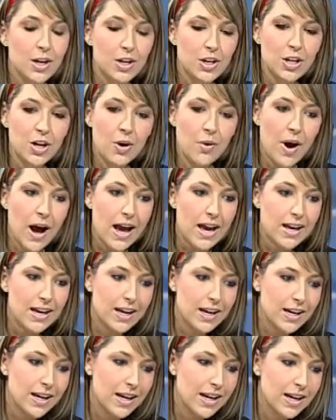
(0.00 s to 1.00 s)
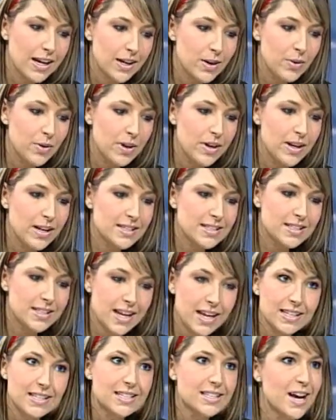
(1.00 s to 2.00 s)
You know,
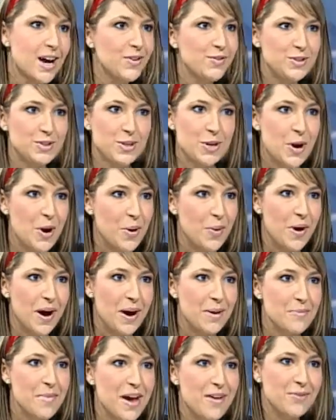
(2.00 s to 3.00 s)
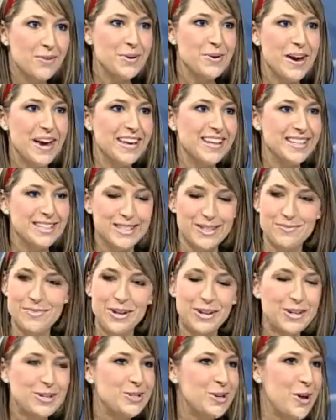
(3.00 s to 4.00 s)
it's tough to know. It's $1
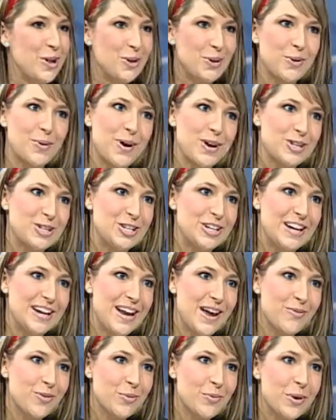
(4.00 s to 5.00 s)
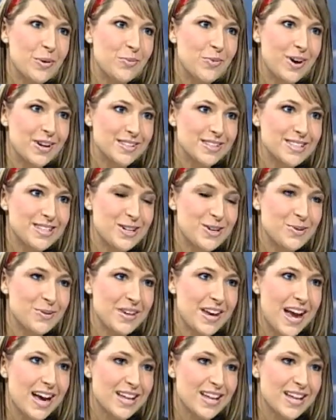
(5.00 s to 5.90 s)
million question, and everyone wants to know the